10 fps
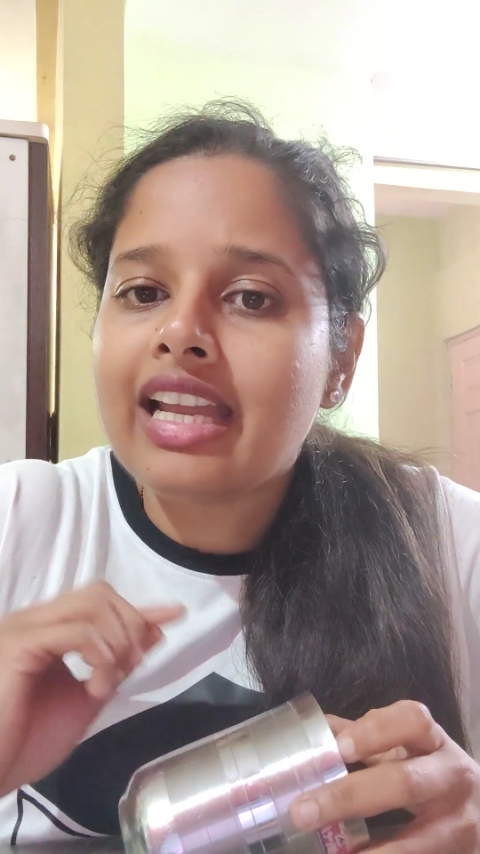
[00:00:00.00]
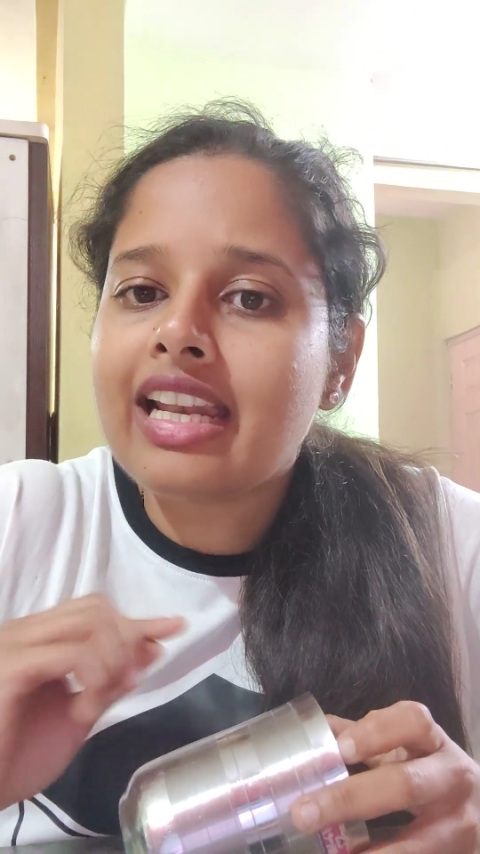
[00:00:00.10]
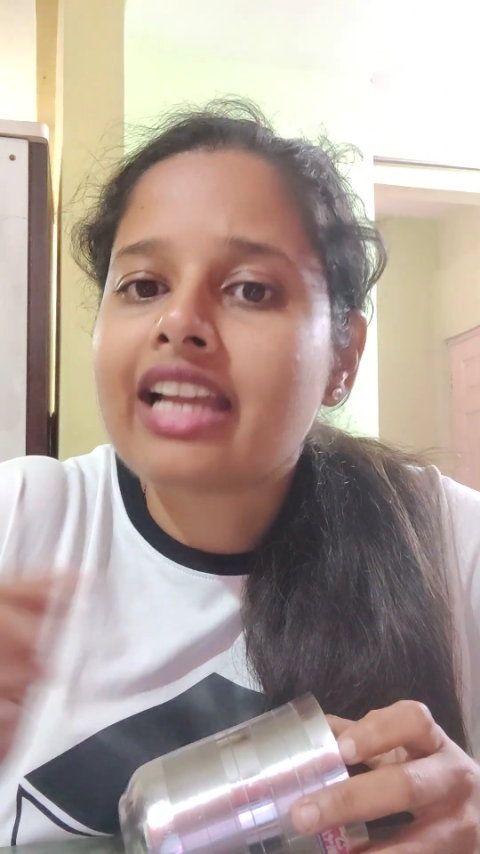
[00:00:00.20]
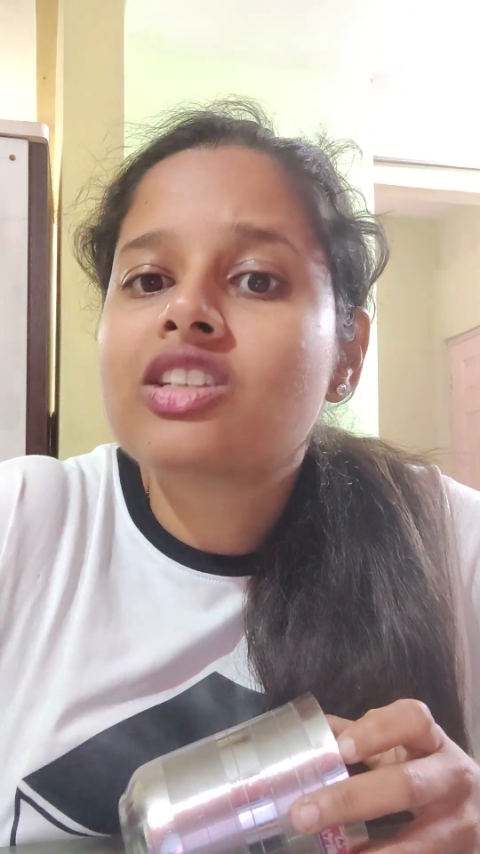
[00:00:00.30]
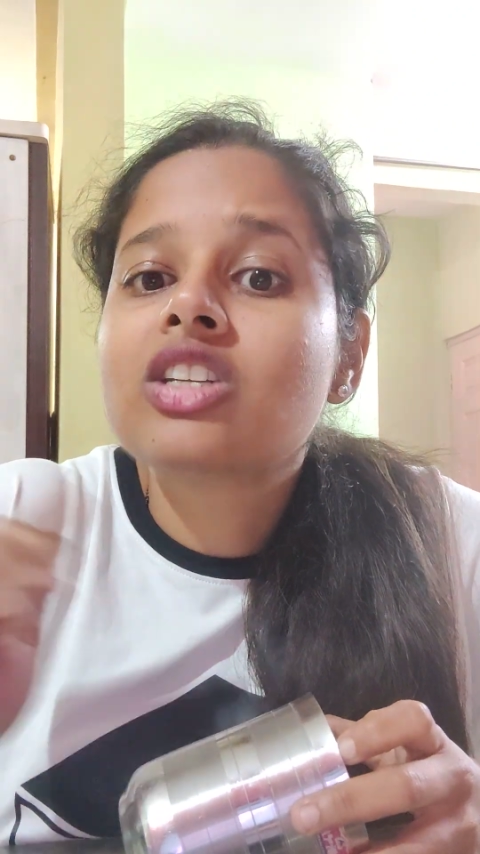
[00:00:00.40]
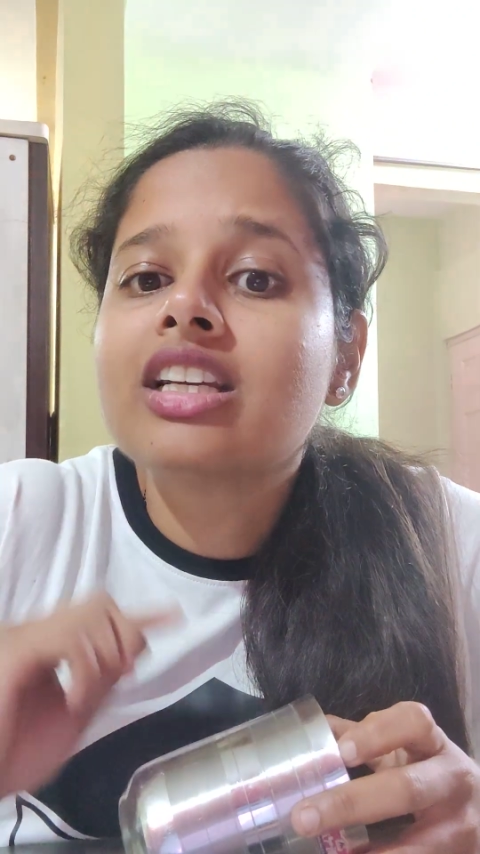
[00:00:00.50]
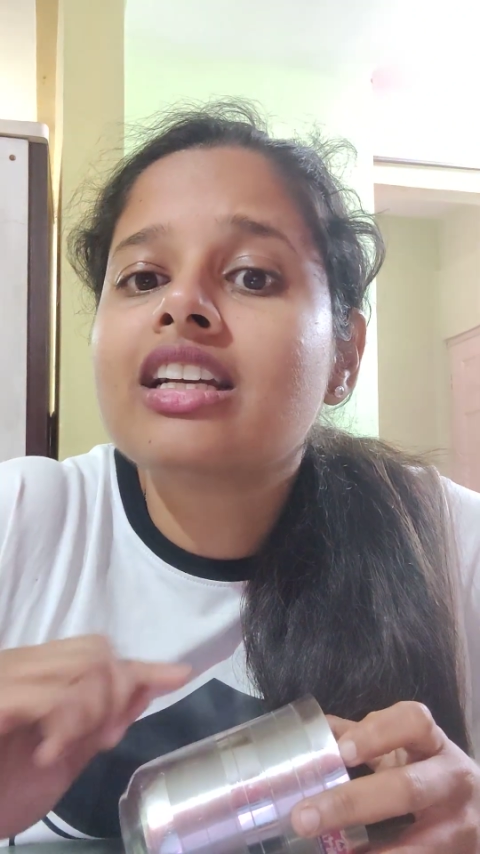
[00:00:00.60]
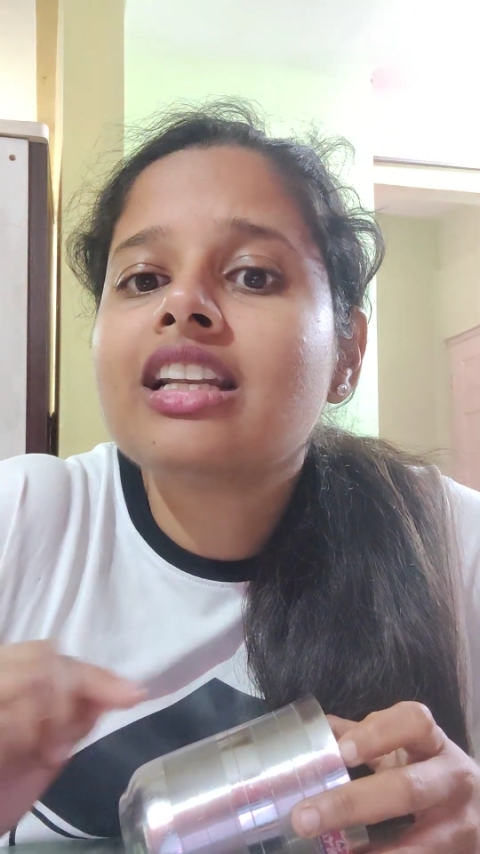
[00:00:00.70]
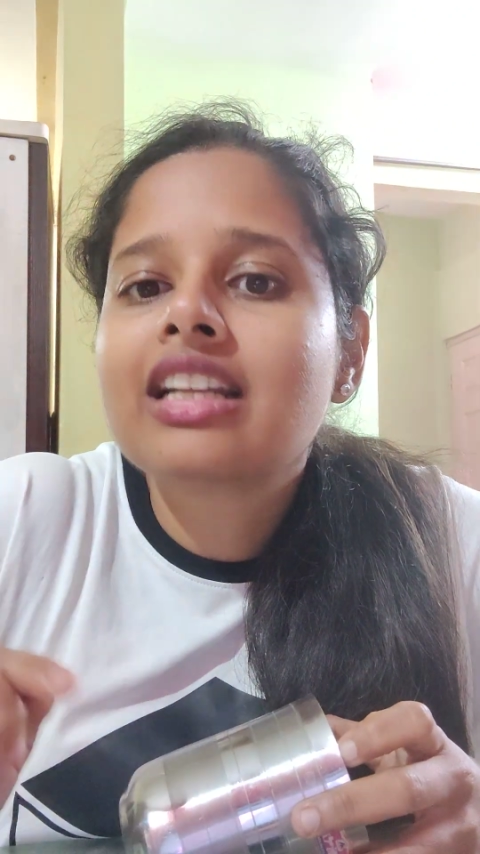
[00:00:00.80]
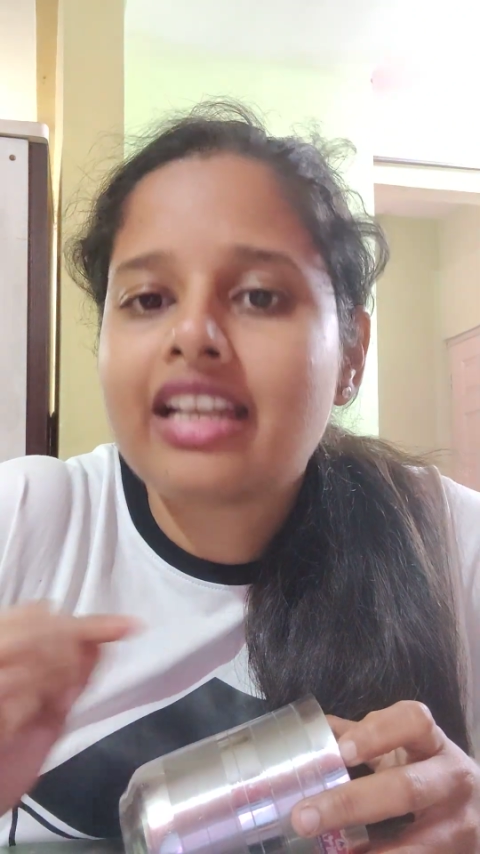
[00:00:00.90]

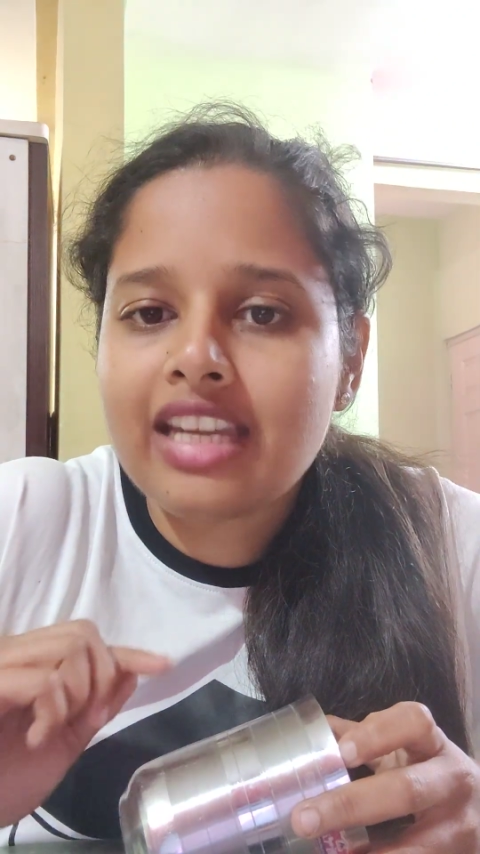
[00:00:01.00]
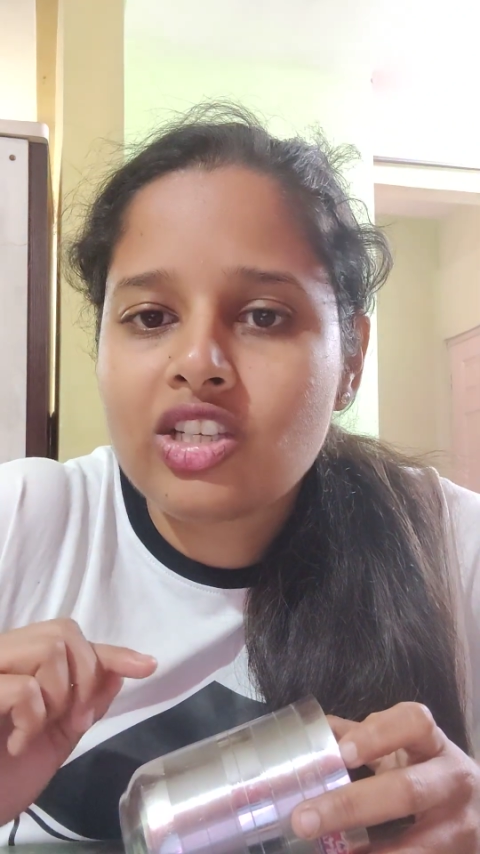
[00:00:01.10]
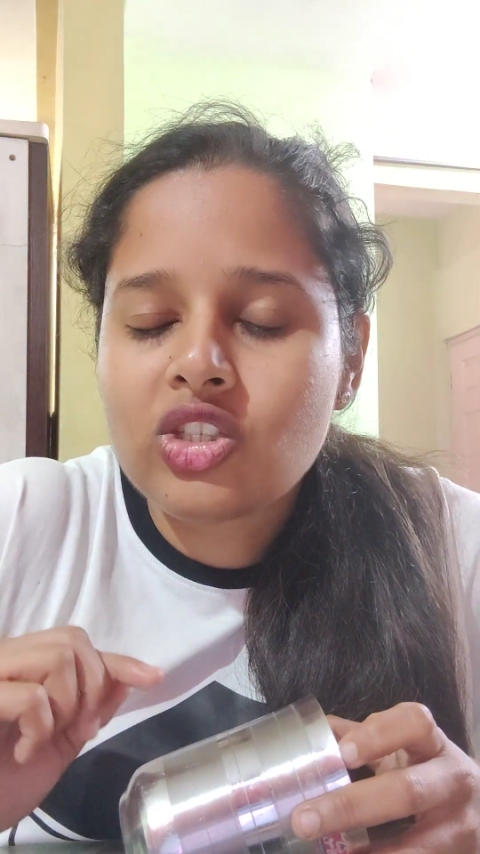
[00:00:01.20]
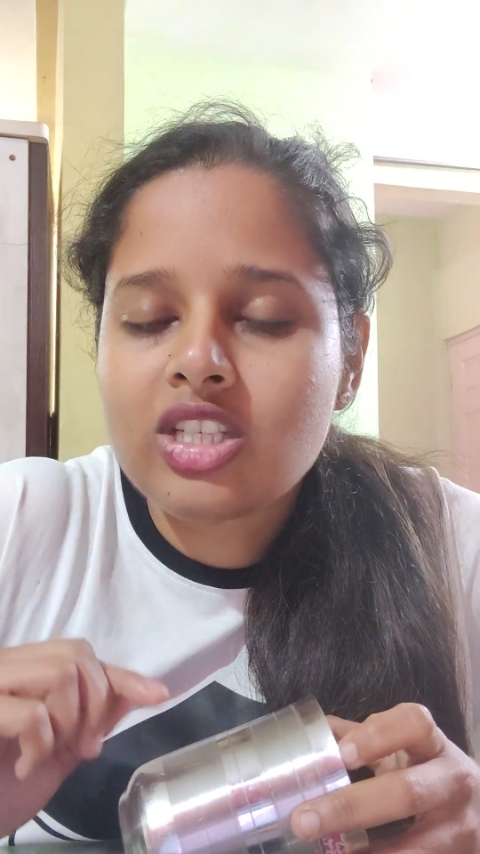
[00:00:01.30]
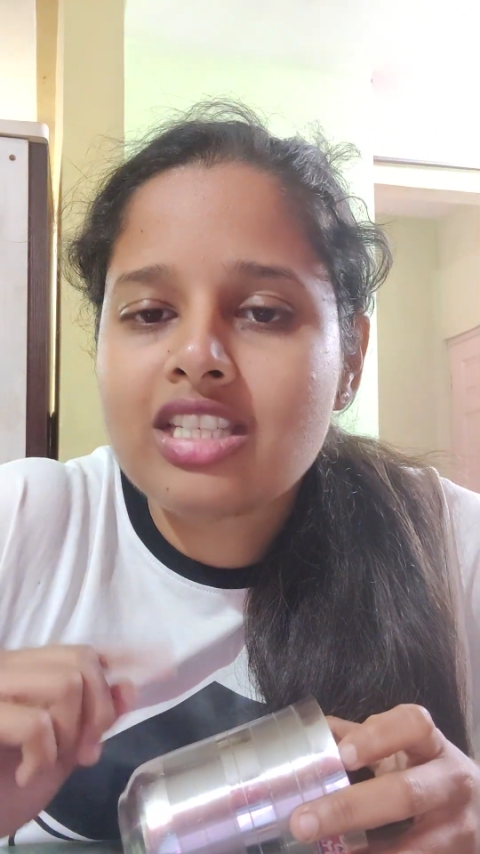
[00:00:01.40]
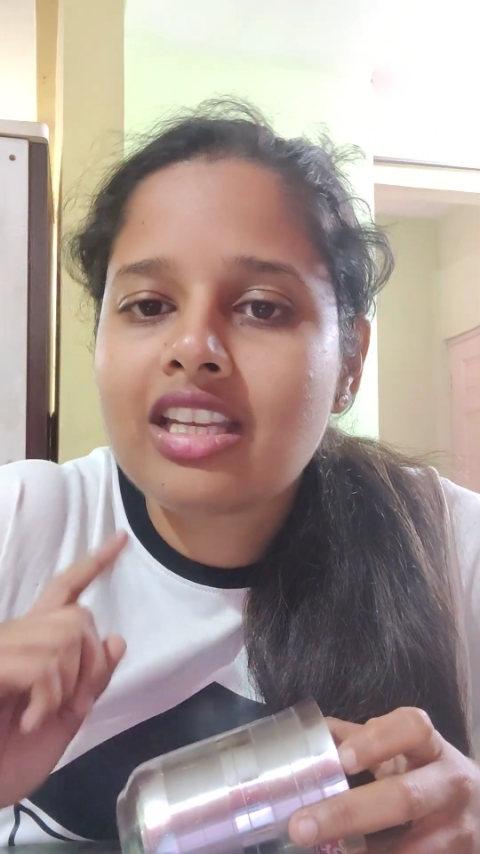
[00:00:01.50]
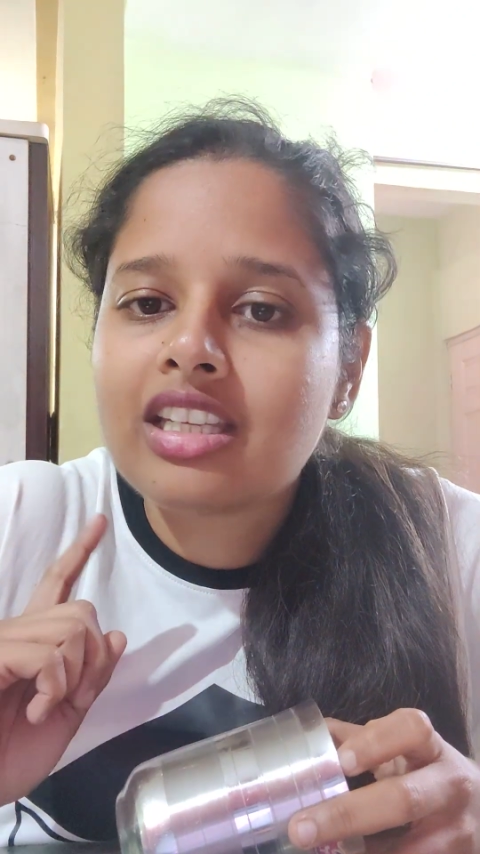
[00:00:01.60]
electrical connections